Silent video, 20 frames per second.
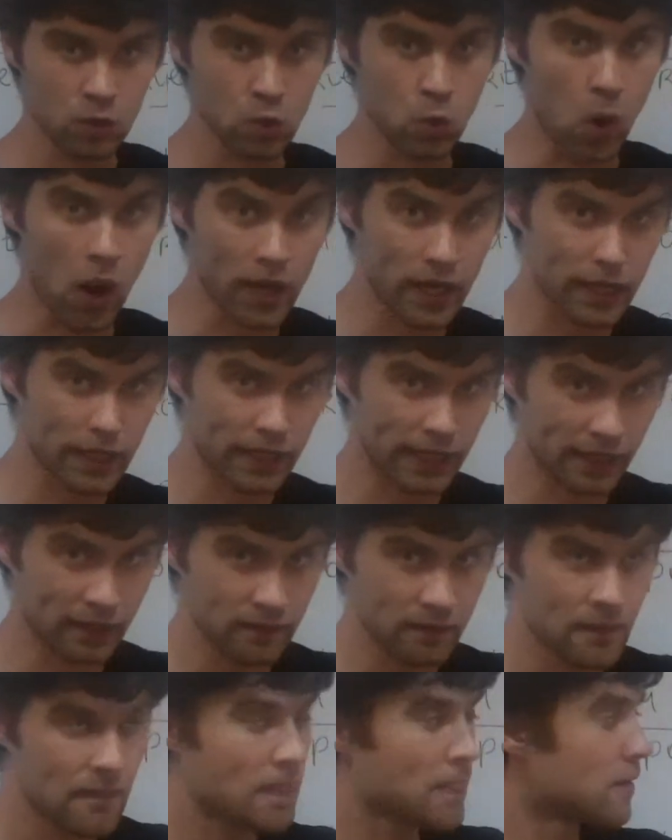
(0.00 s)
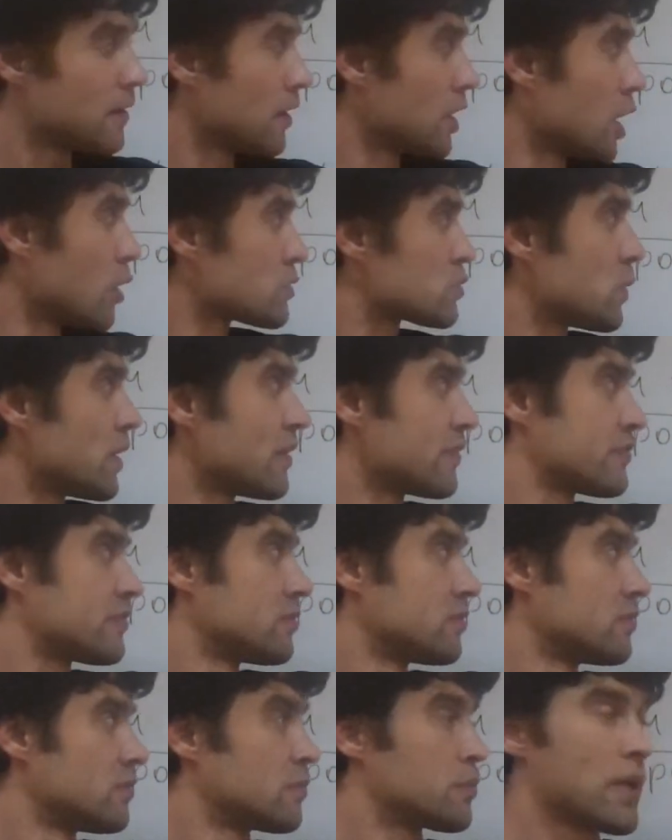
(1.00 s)
quantity goes with
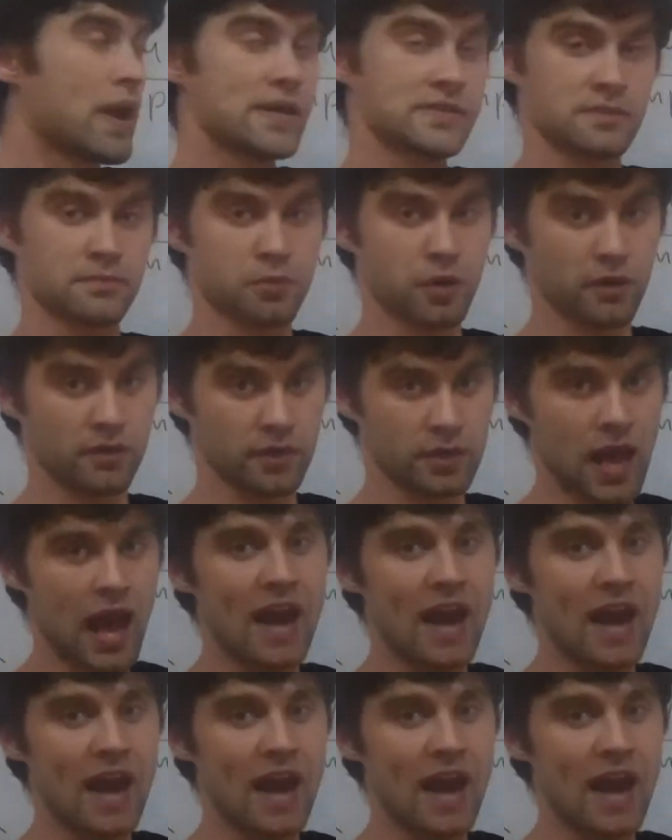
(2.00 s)
present perfect.